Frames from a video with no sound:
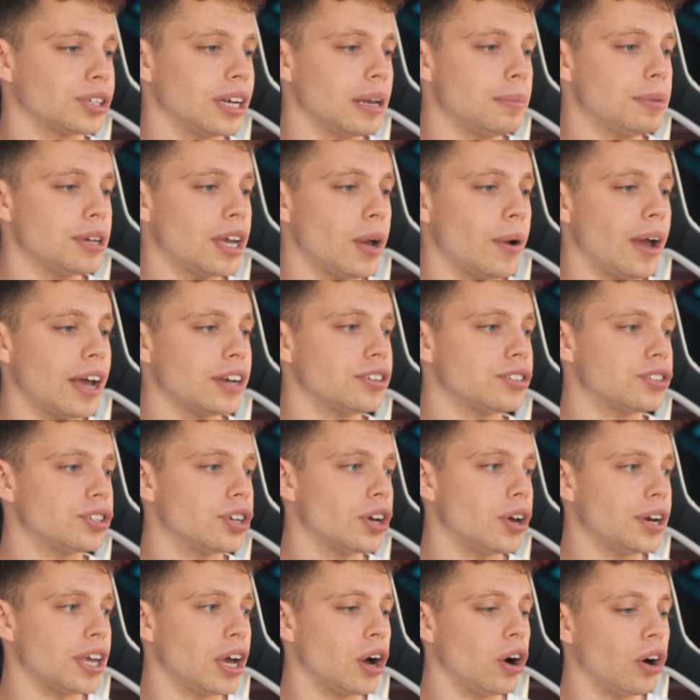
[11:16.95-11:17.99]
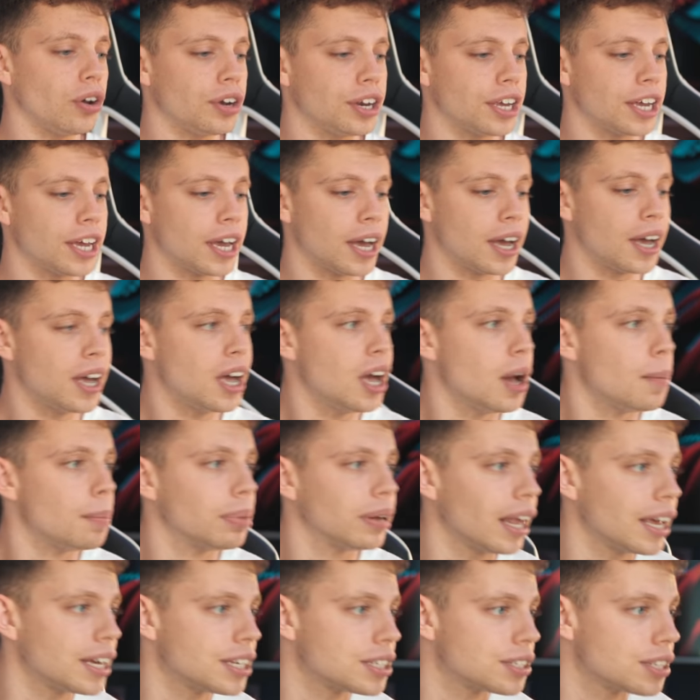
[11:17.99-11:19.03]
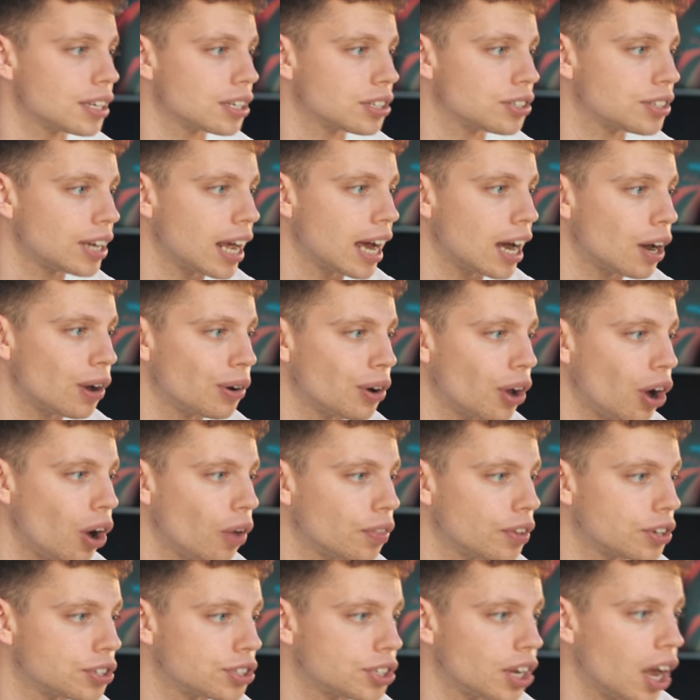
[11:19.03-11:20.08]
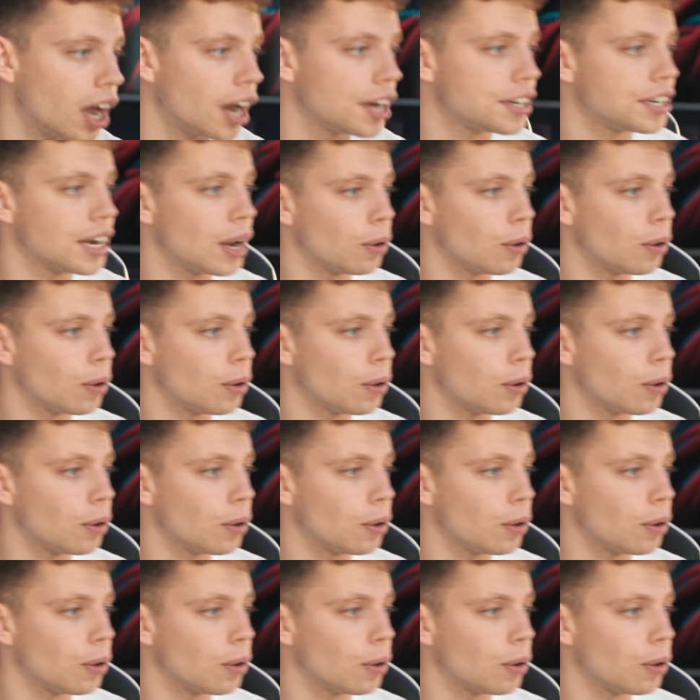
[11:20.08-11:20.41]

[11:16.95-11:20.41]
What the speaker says: So let me go ahead and turn it on here, place this down on the side.